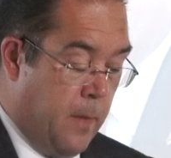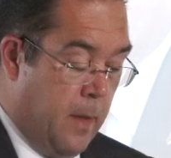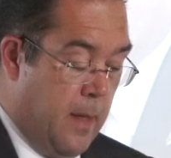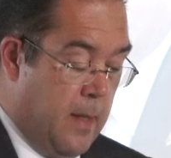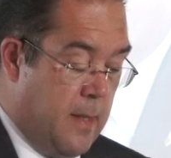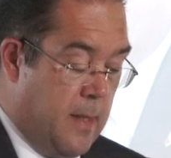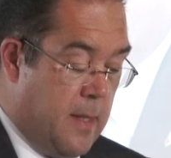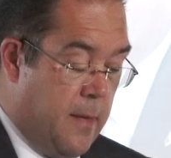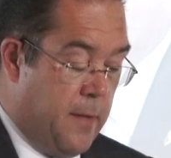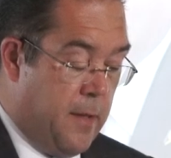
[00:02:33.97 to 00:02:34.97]
is the
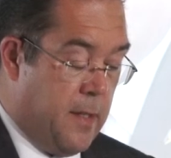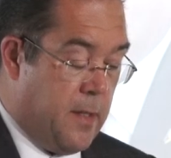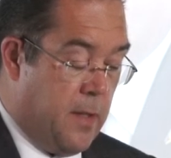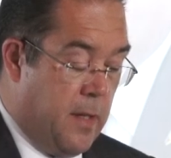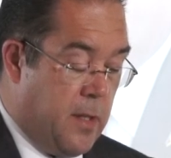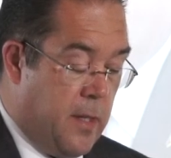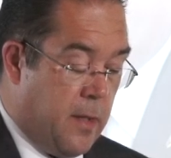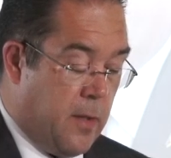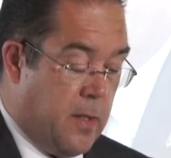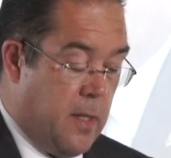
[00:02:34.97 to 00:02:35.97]
several restoration and
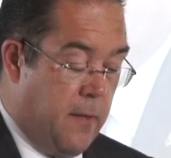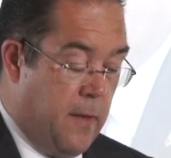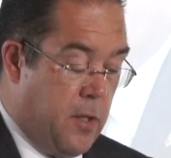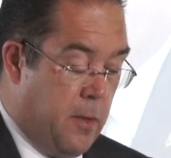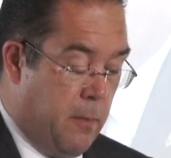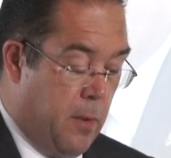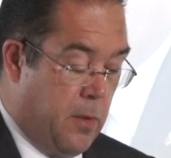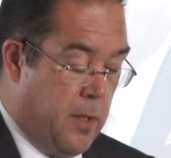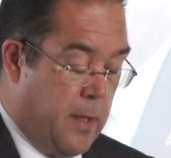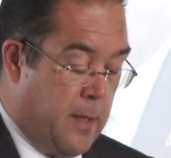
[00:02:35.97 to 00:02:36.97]
conservation
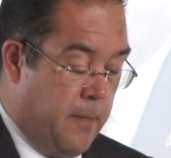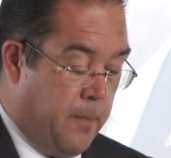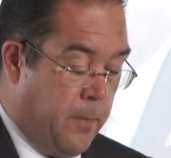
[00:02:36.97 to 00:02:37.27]
projects